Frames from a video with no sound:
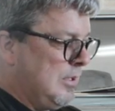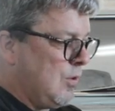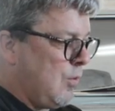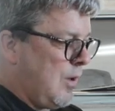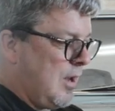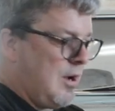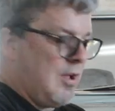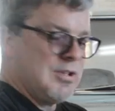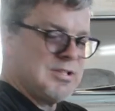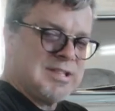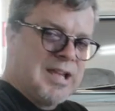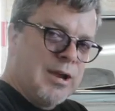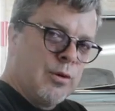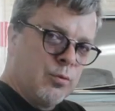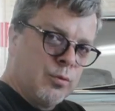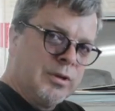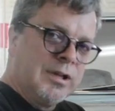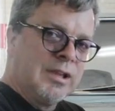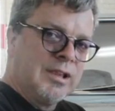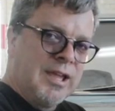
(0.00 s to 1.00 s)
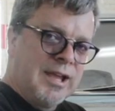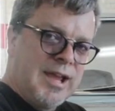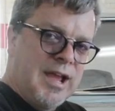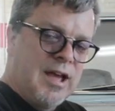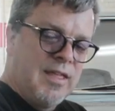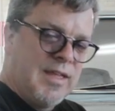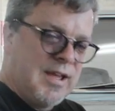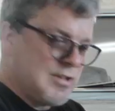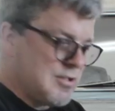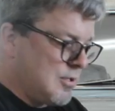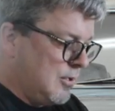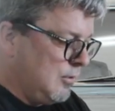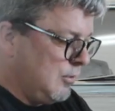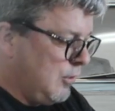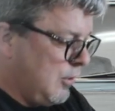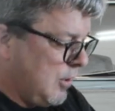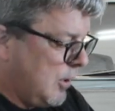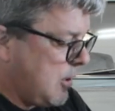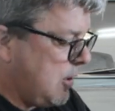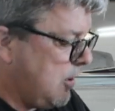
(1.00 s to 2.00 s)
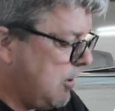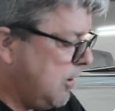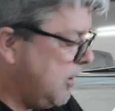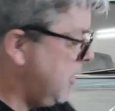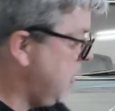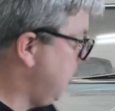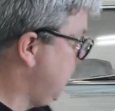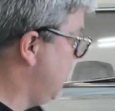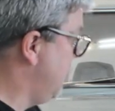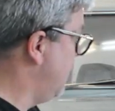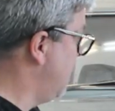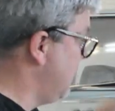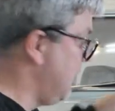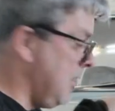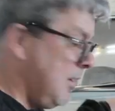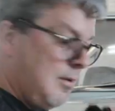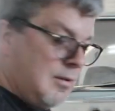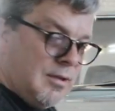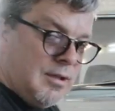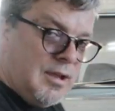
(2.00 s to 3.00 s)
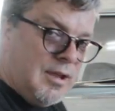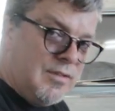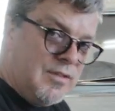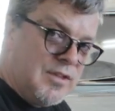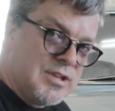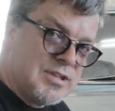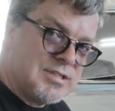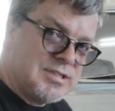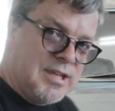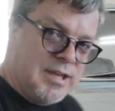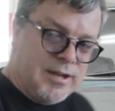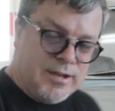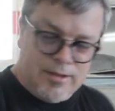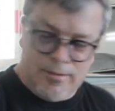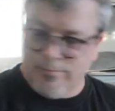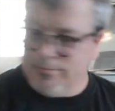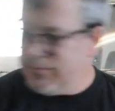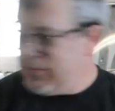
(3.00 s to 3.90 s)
quite honestly, I really like how that's going to look in this setup.